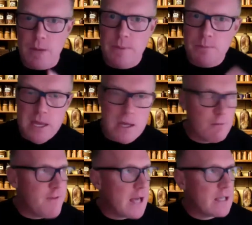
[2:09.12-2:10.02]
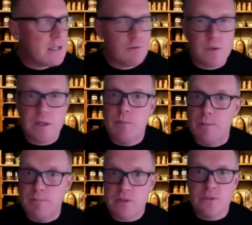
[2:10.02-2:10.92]
being effective within my
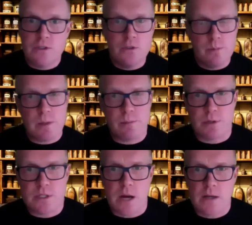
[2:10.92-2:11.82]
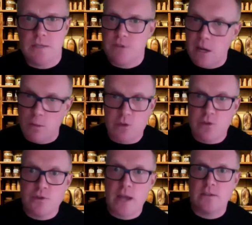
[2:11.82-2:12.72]
business, being productive, dealing with
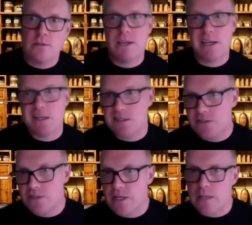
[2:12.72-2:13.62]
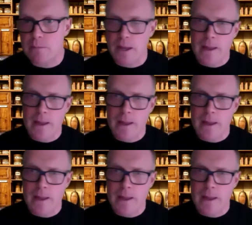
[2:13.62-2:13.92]
stress, getting to sleep,